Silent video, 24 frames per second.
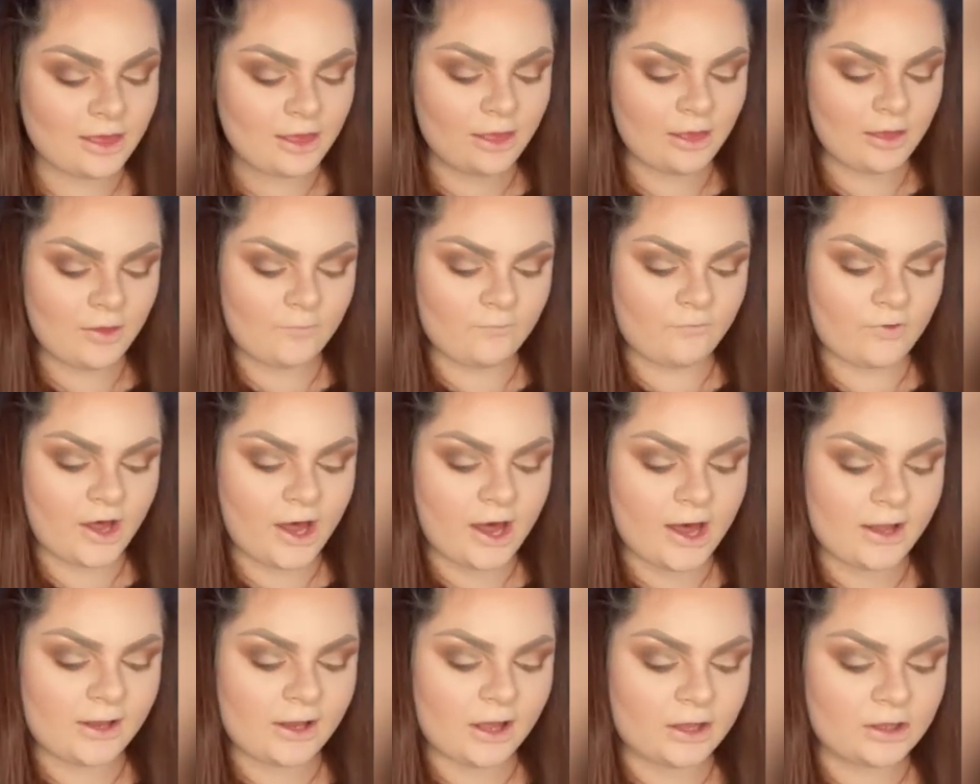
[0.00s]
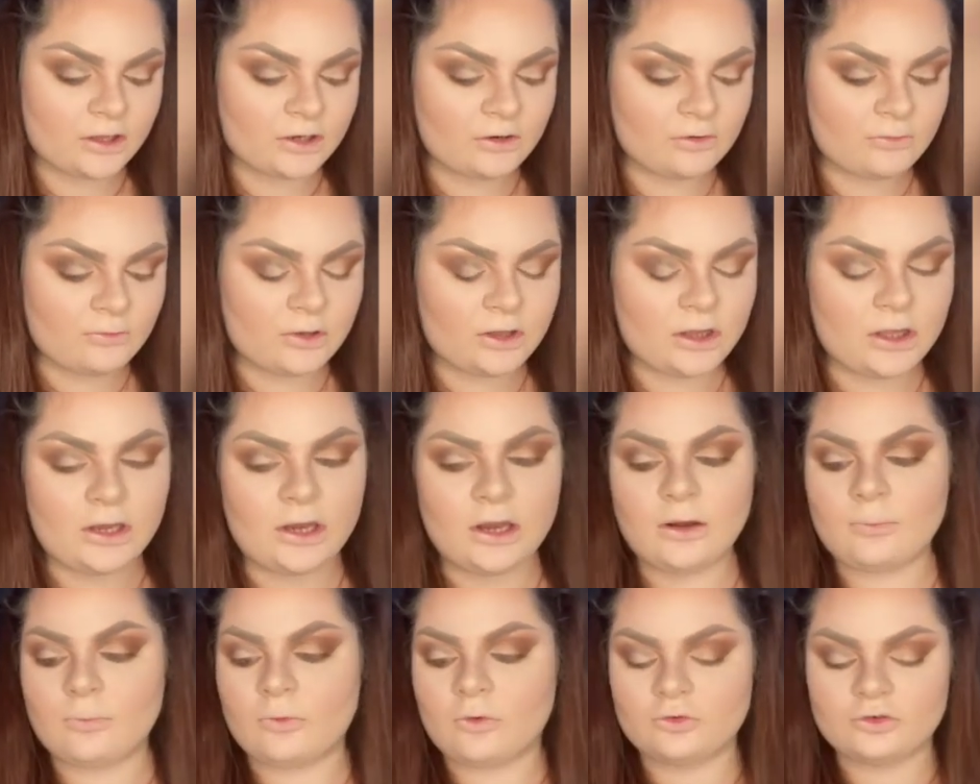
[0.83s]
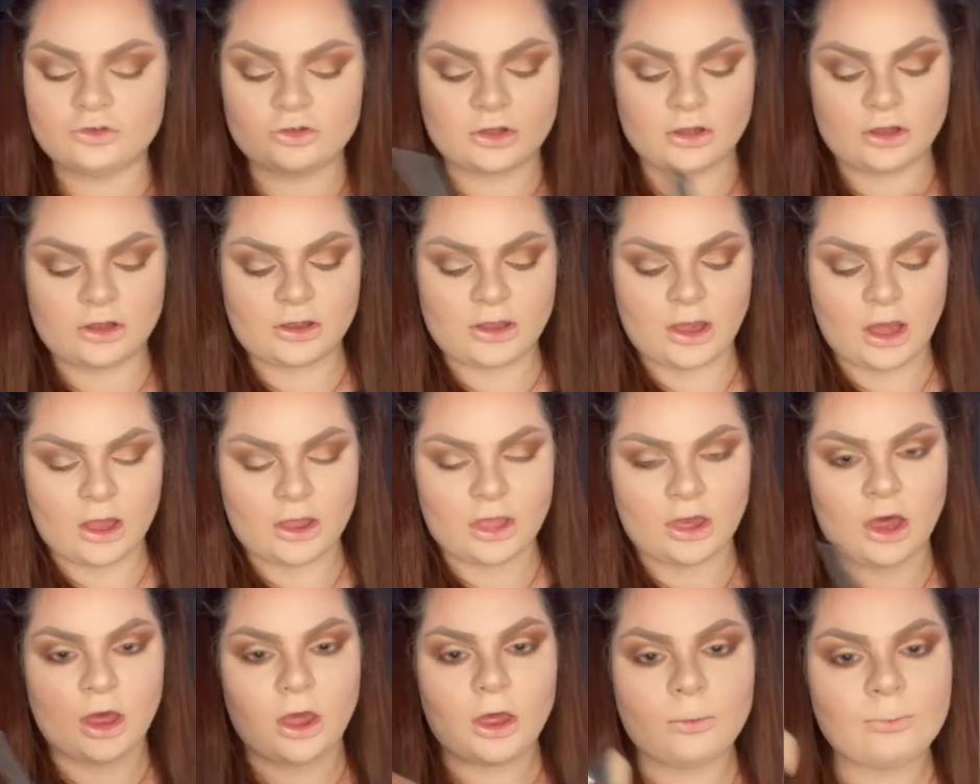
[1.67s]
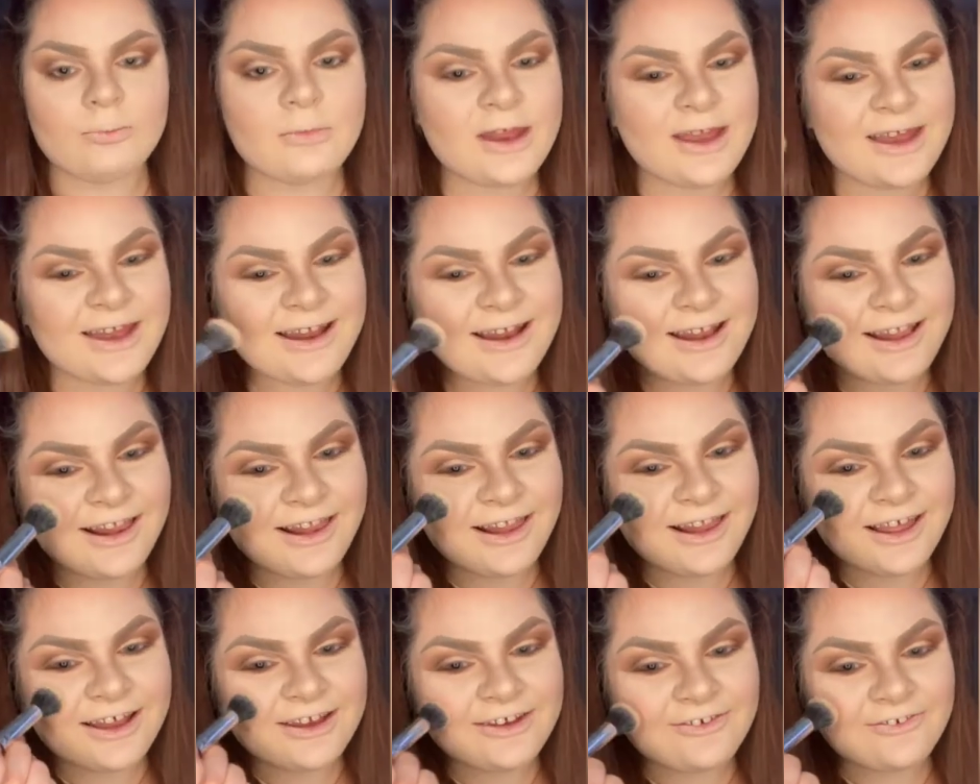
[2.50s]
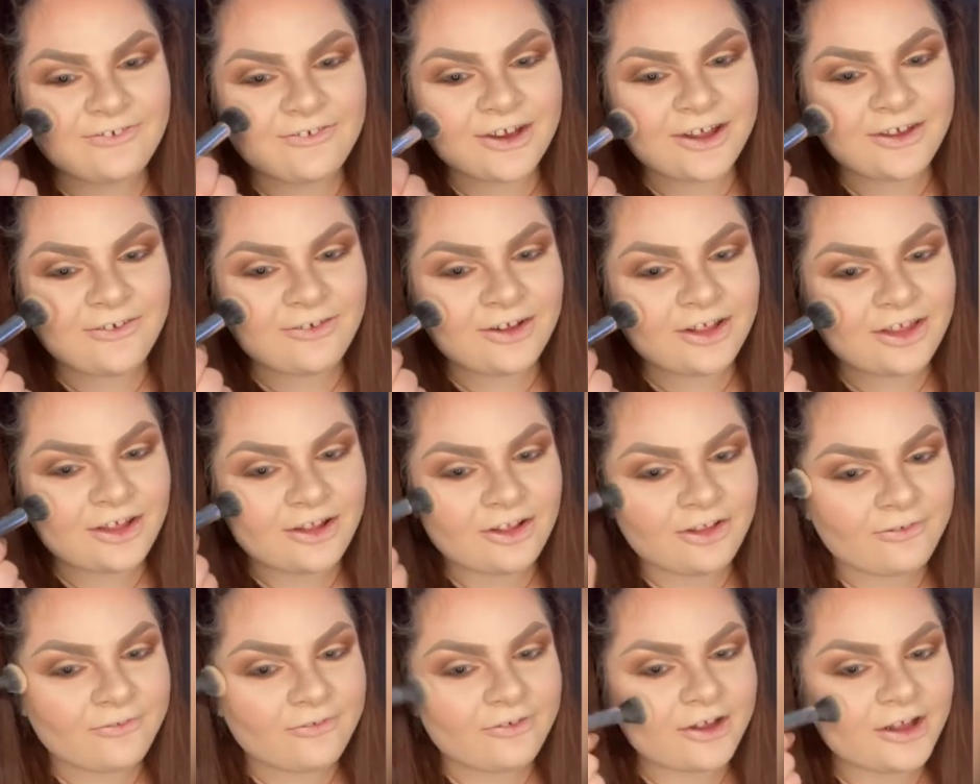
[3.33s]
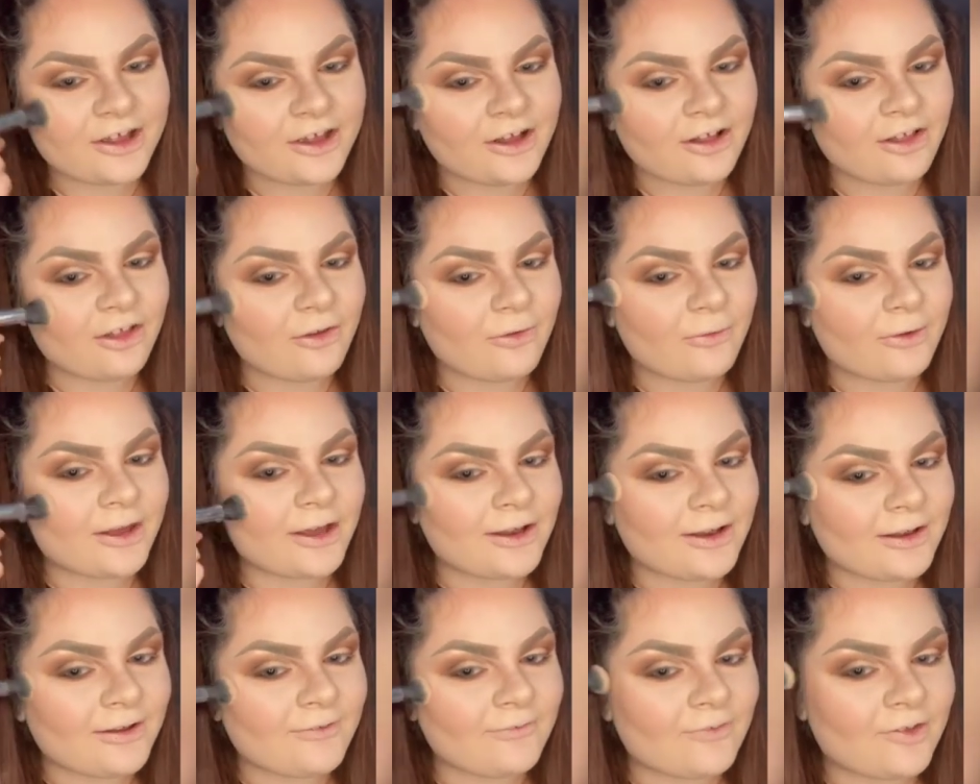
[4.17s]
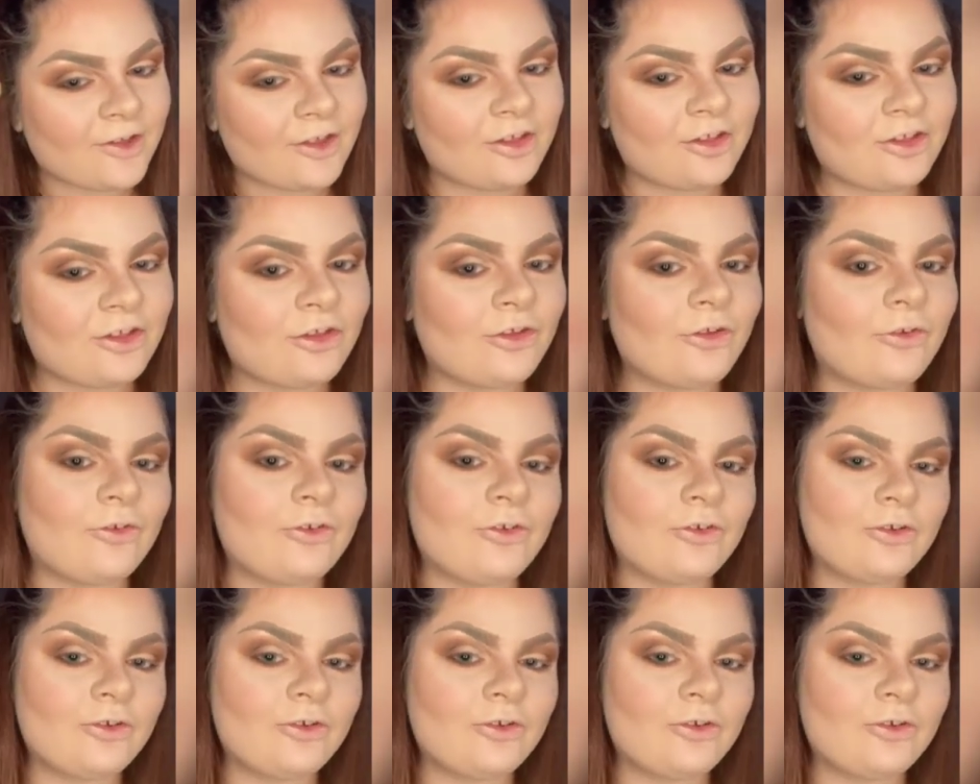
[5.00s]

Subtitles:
For highlight, you don't really need much because it's daytime, unless you really want to look really glowy for the sun.